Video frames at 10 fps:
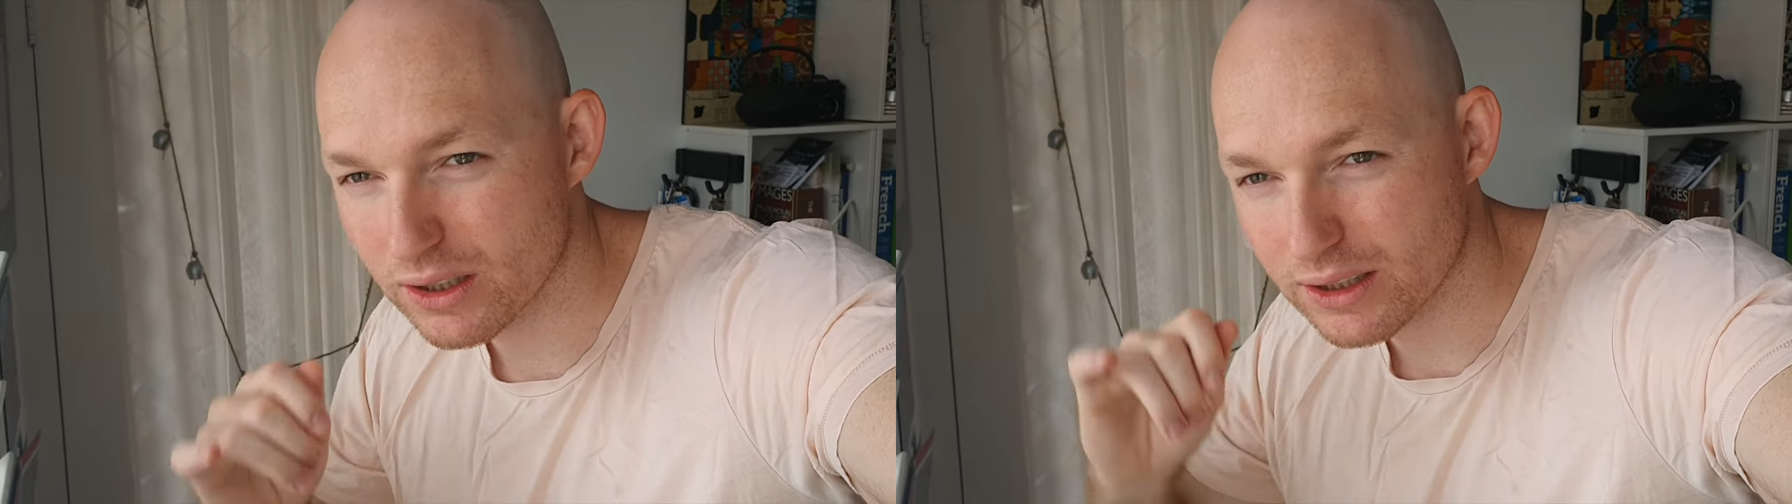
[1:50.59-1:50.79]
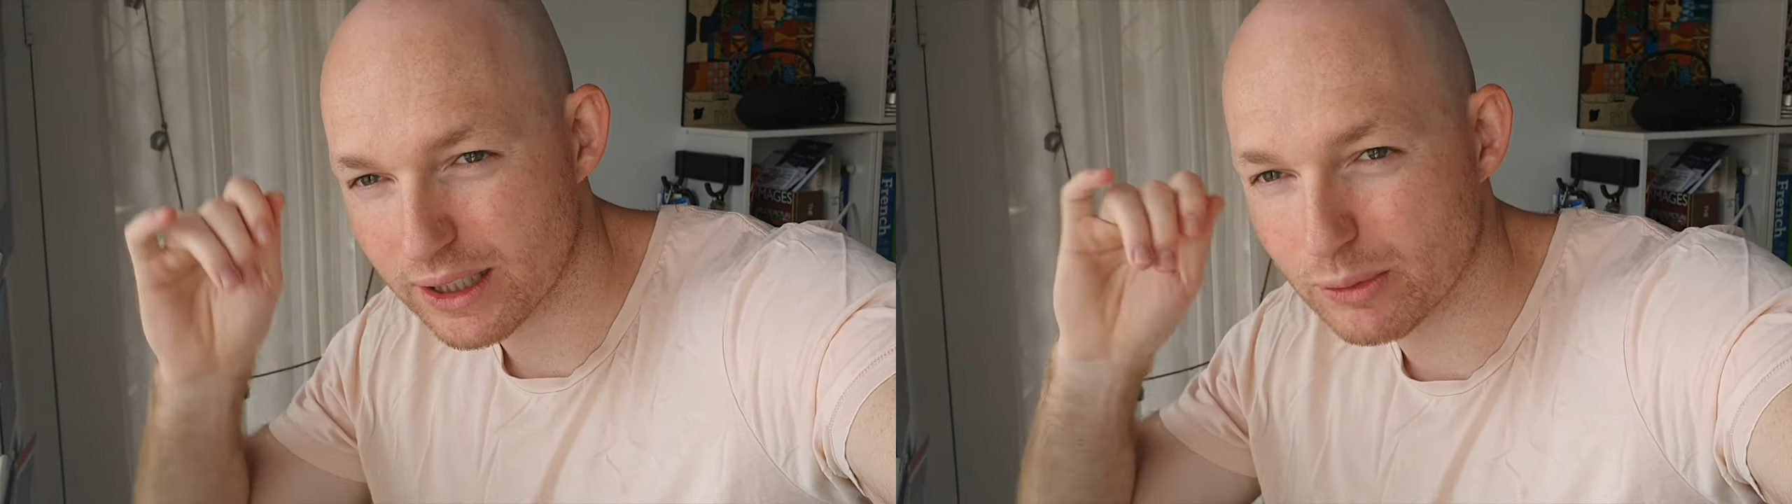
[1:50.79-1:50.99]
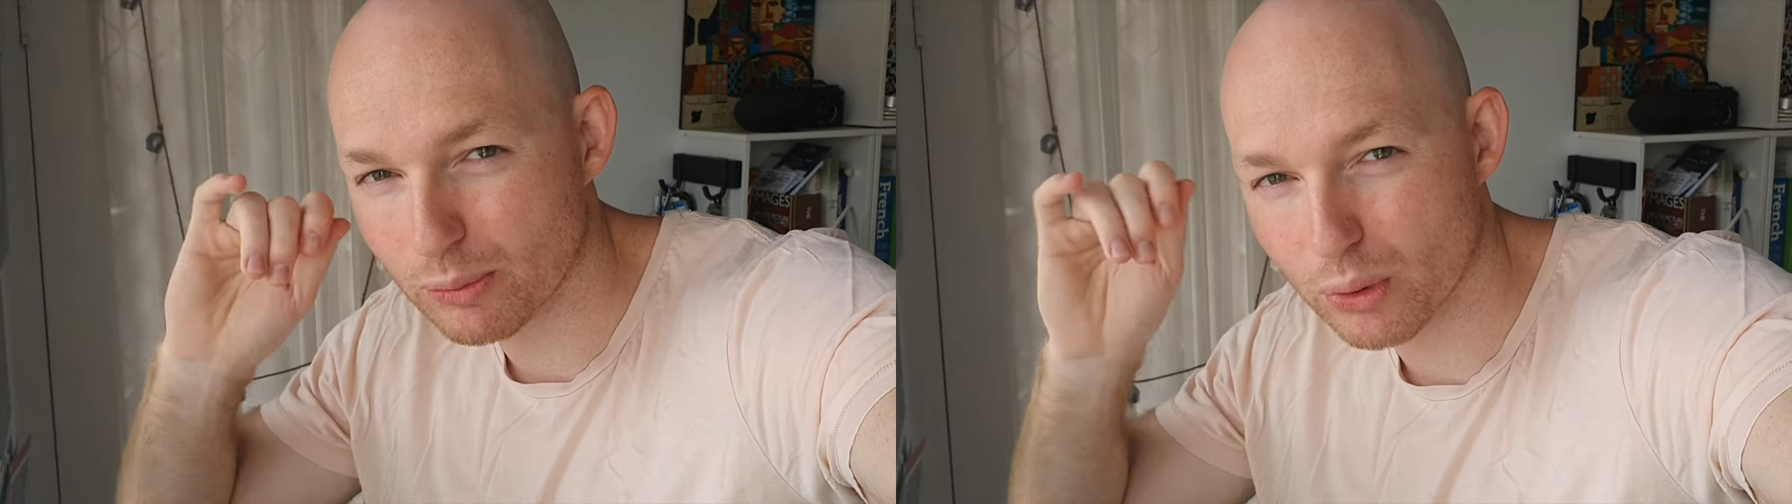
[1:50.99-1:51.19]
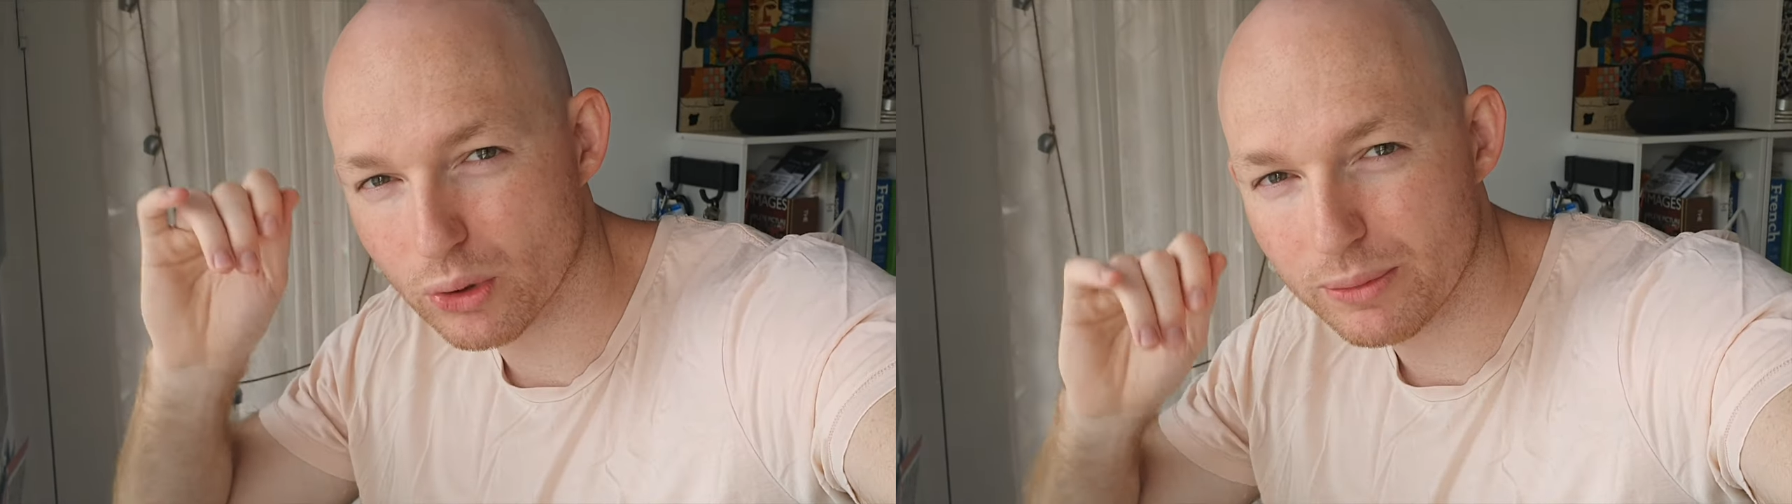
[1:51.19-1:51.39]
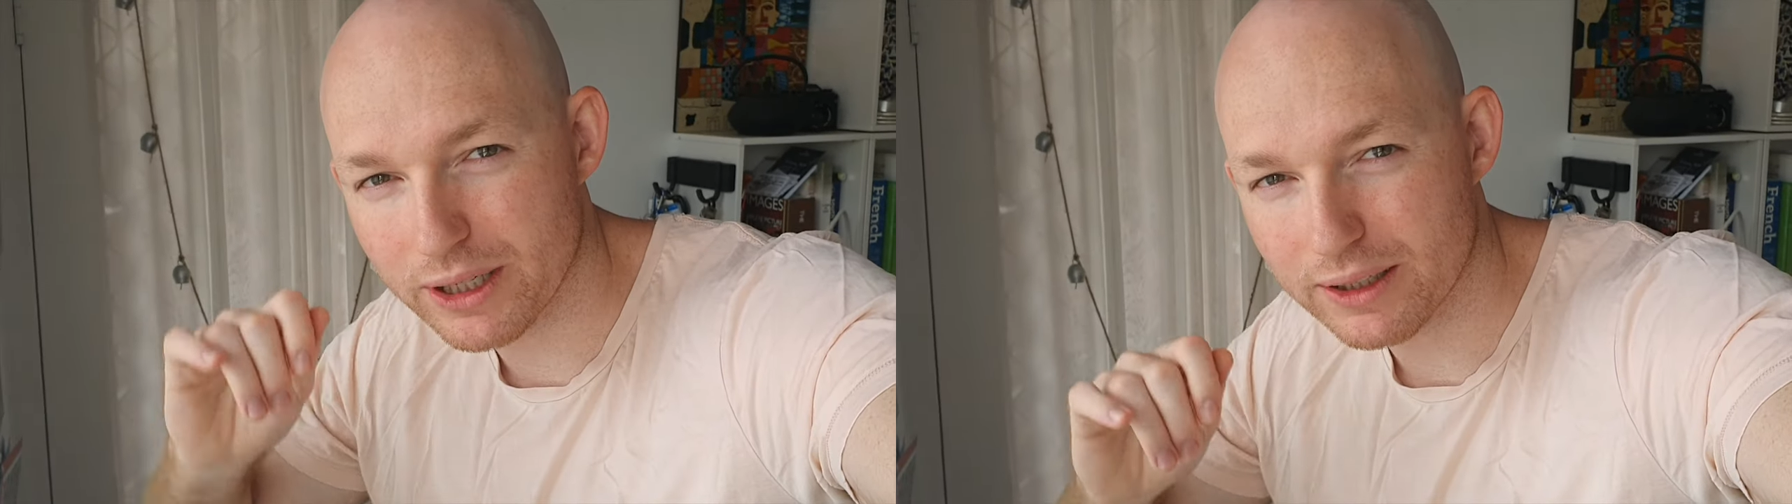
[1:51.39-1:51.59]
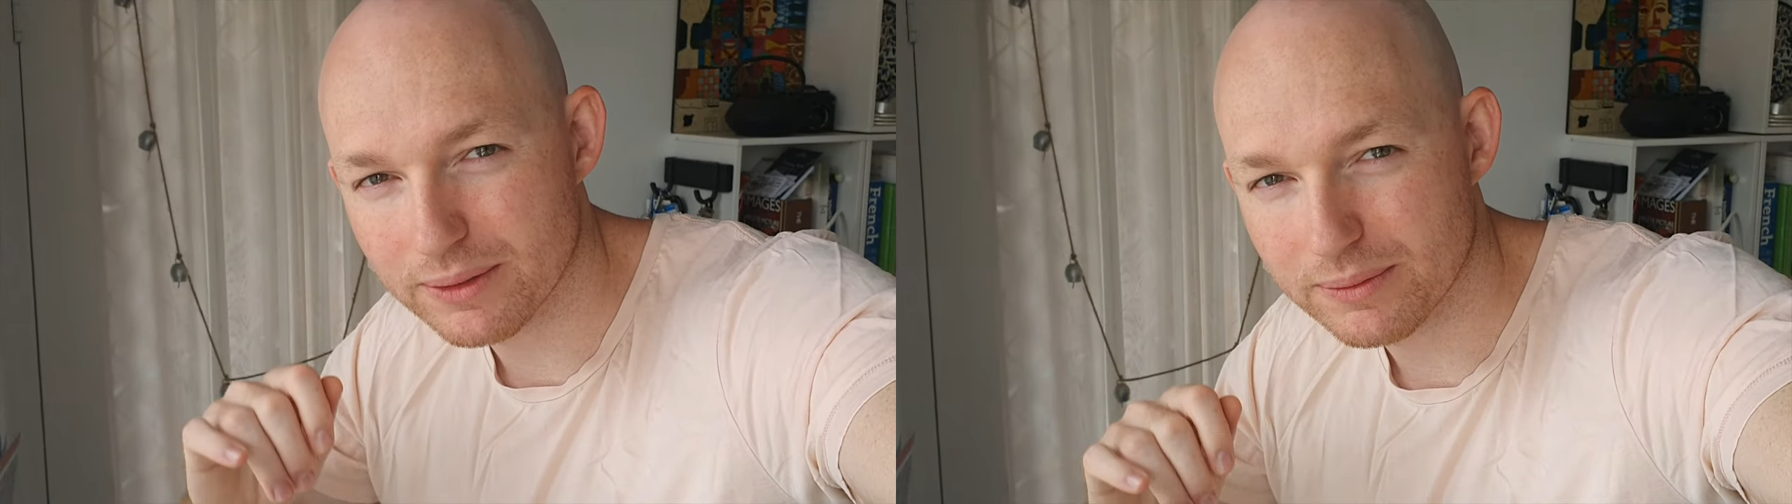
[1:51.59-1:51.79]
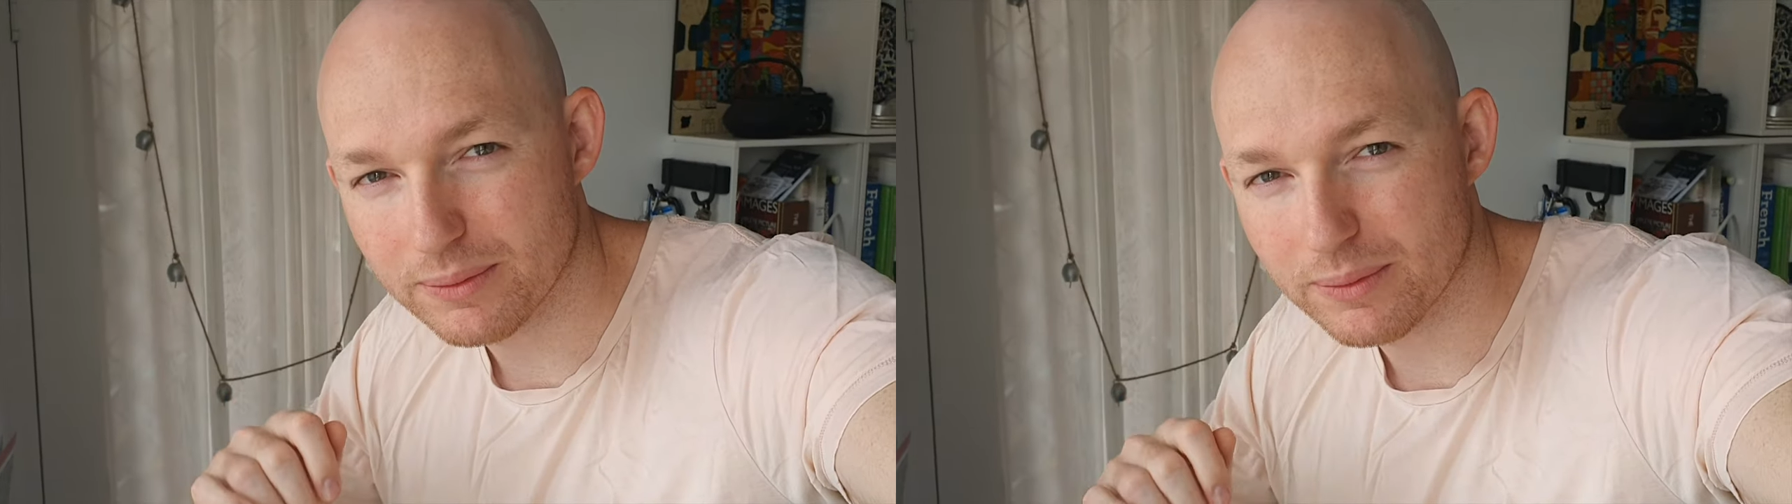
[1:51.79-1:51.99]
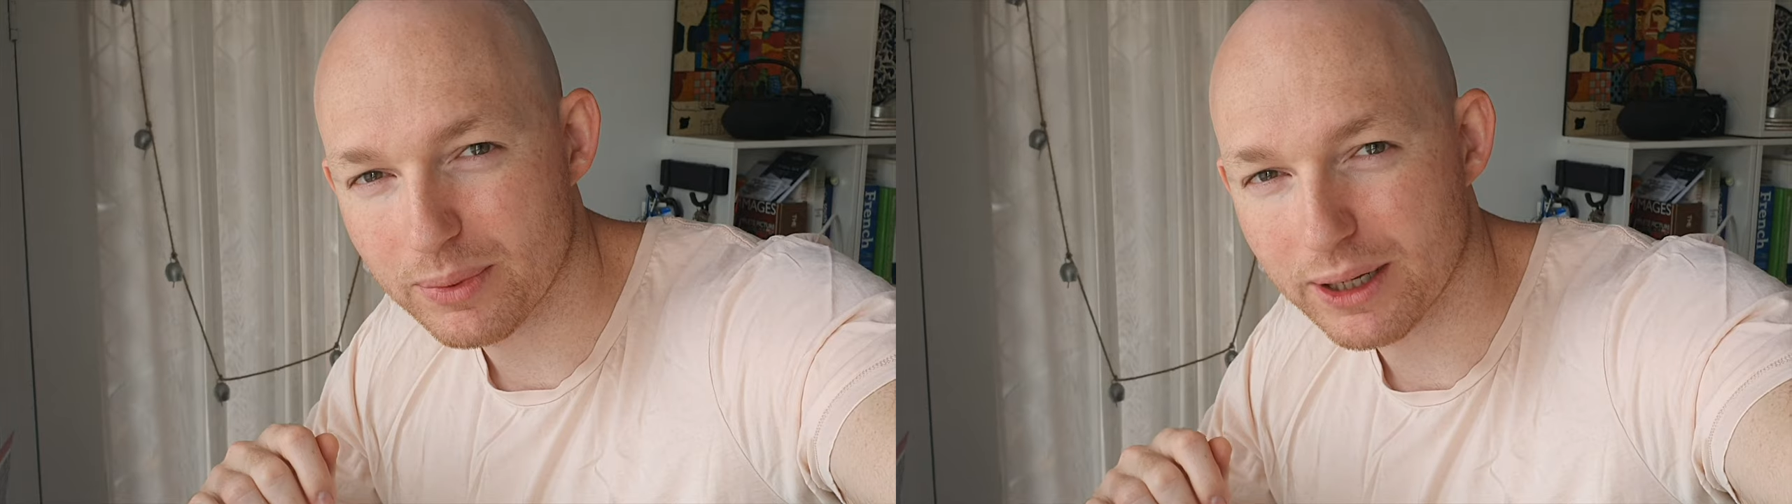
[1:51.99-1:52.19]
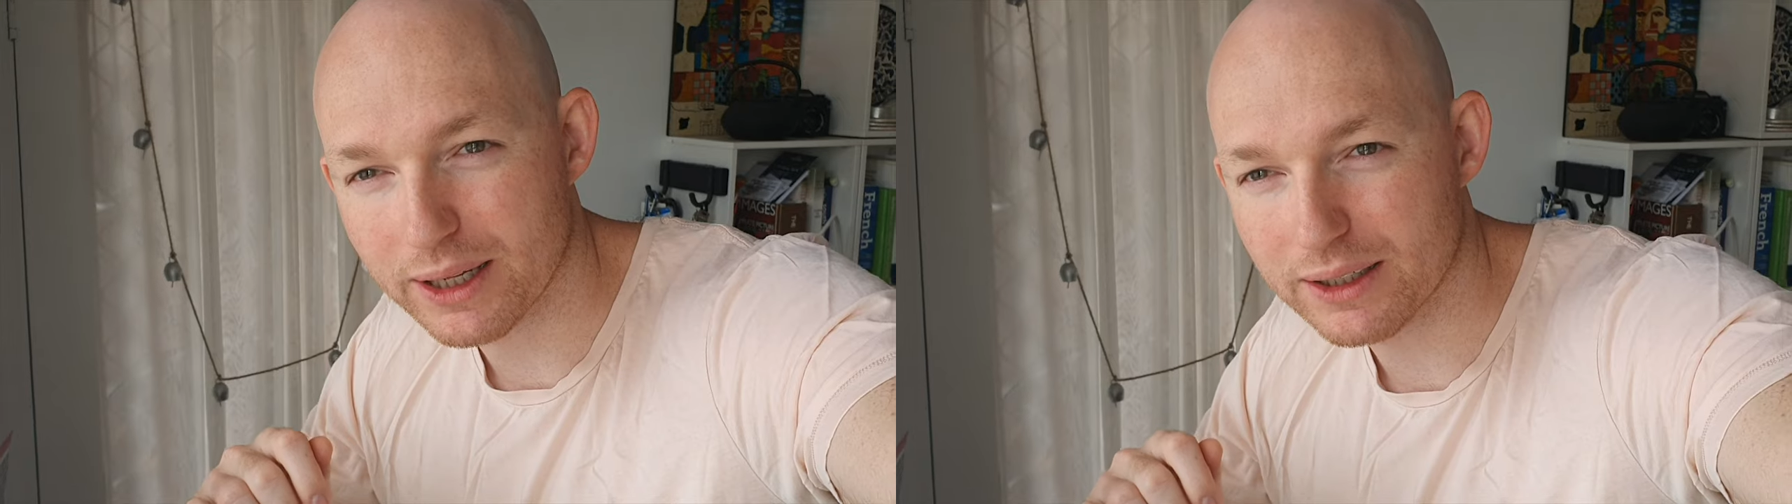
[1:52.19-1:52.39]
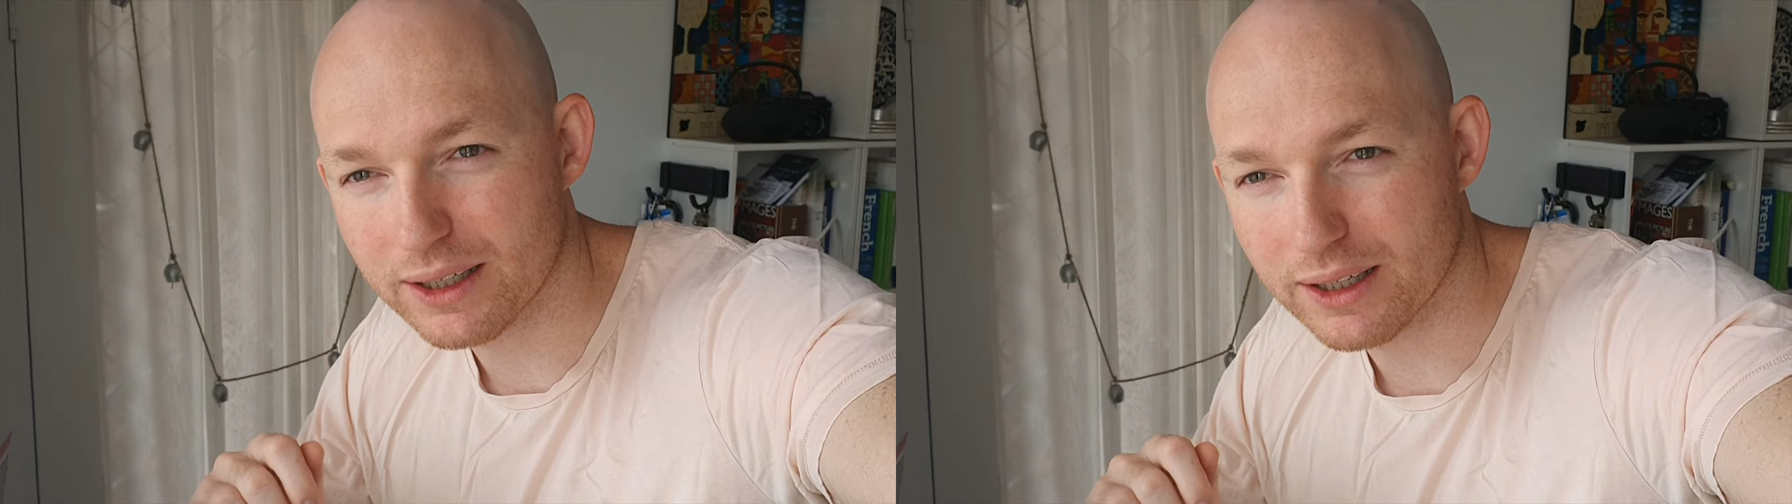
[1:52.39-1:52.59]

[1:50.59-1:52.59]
seemed to pull a bit. But